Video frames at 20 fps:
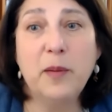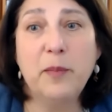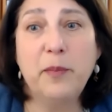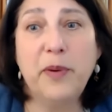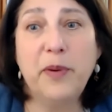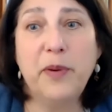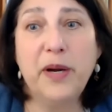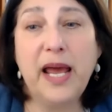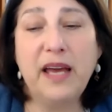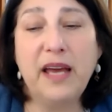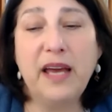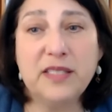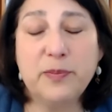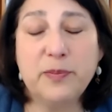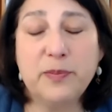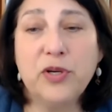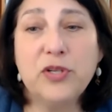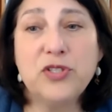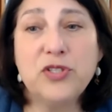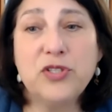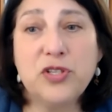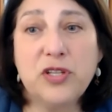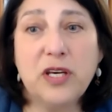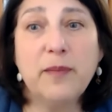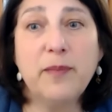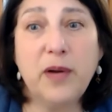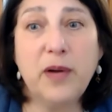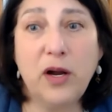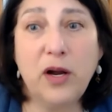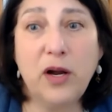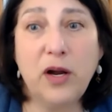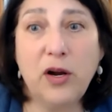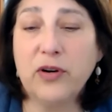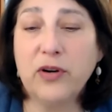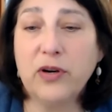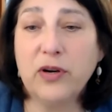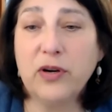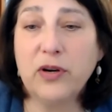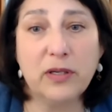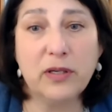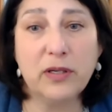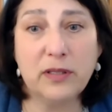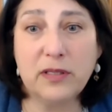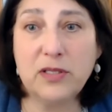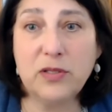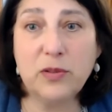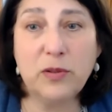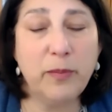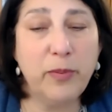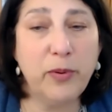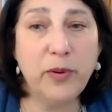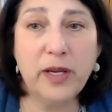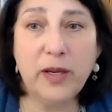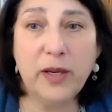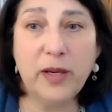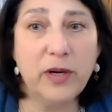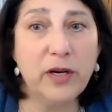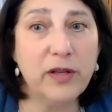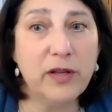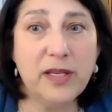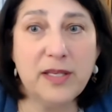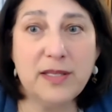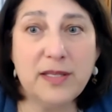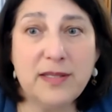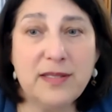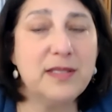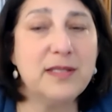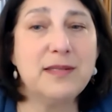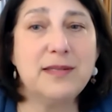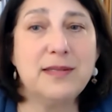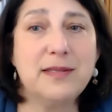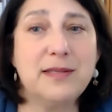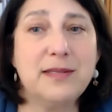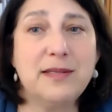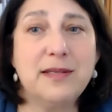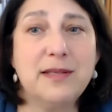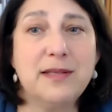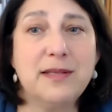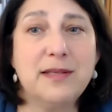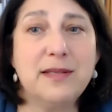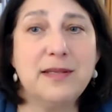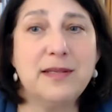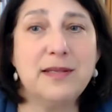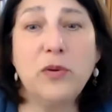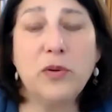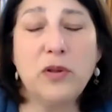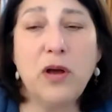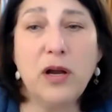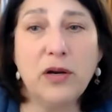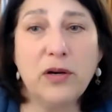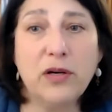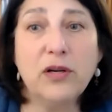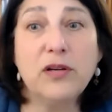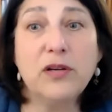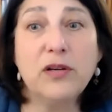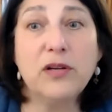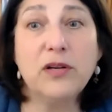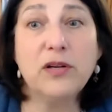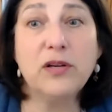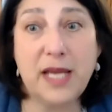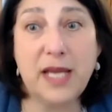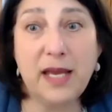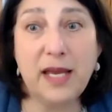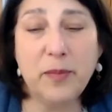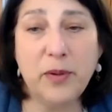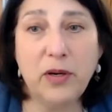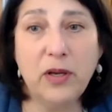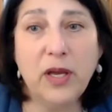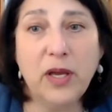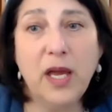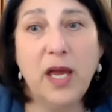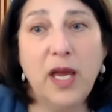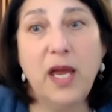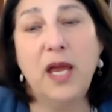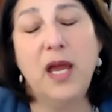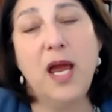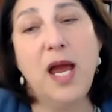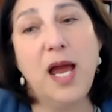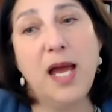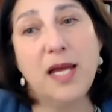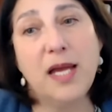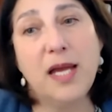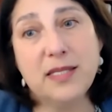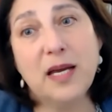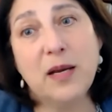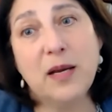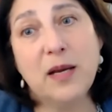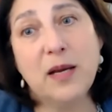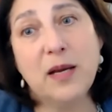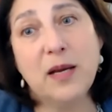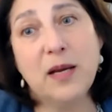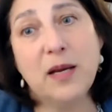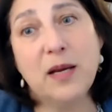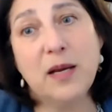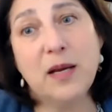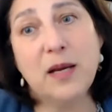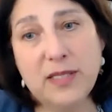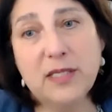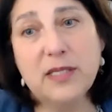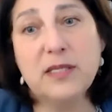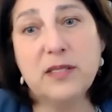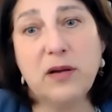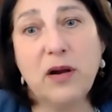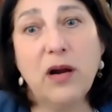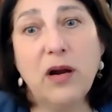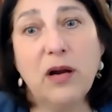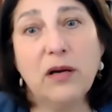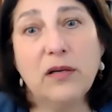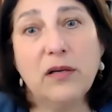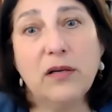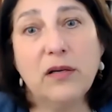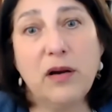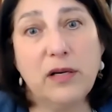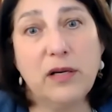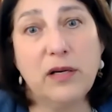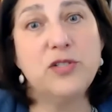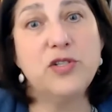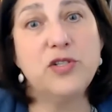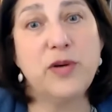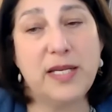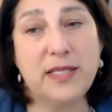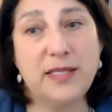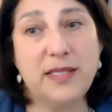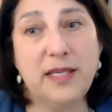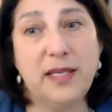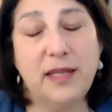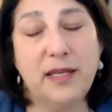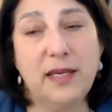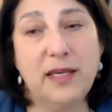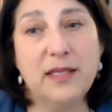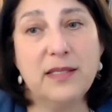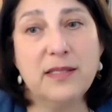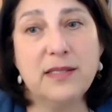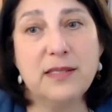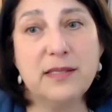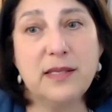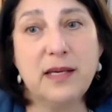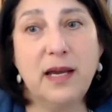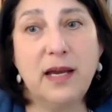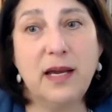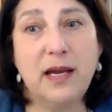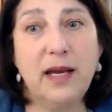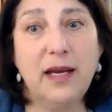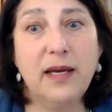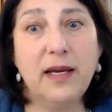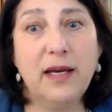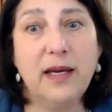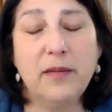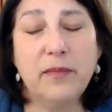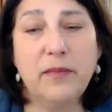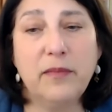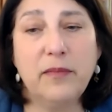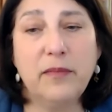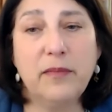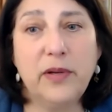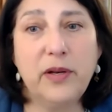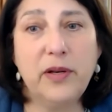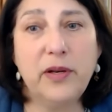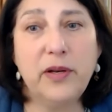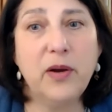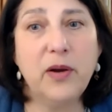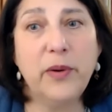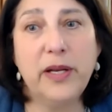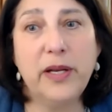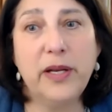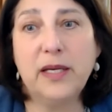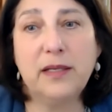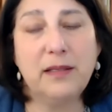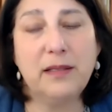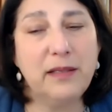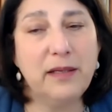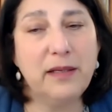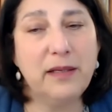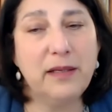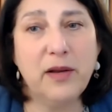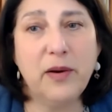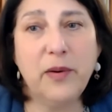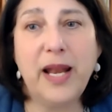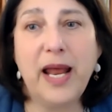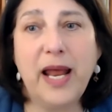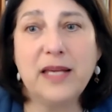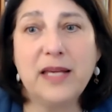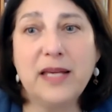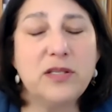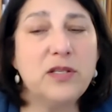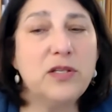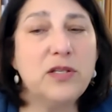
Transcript: but has pushed them over to a point where it's just, no longer tenable. And some workplaces are addressing this, and it has to